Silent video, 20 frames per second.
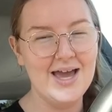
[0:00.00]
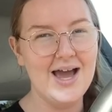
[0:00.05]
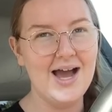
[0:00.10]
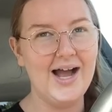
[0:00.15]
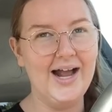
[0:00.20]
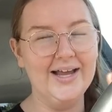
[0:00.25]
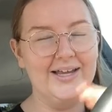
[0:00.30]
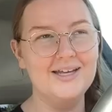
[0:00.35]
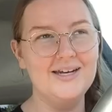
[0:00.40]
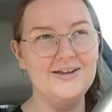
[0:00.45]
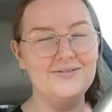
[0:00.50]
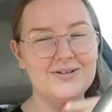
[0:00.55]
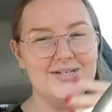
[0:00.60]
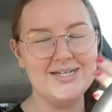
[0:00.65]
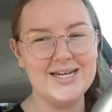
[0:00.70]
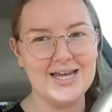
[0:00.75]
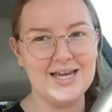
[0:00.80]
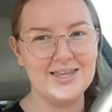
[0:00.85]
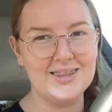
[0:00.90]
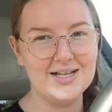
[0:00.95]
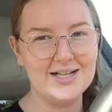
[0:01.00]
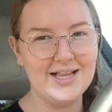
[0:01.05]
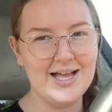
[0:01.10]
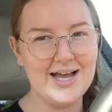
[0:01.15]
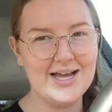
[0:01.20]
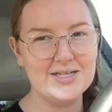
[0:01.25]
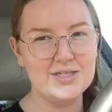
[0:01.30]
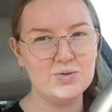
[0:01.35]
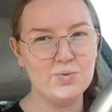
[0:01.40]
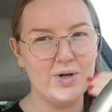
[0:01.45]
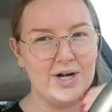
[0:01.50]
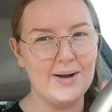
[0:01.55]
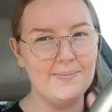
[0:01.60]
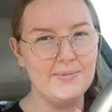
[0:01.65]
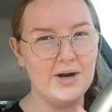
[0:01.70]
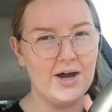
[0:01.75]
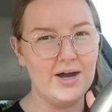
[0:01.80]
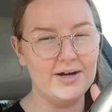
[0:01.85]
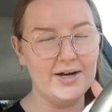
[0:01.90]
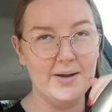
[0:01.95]
I could even take the class when I'm
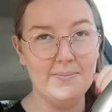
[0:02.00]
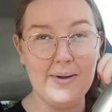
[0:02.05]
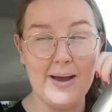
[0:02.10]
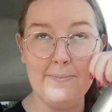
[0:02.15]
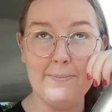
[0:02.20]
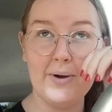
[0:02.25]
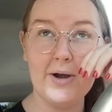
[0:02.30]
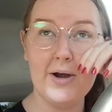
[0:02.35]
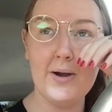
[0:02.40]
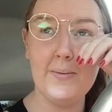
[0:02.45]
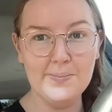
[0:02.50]
not a member,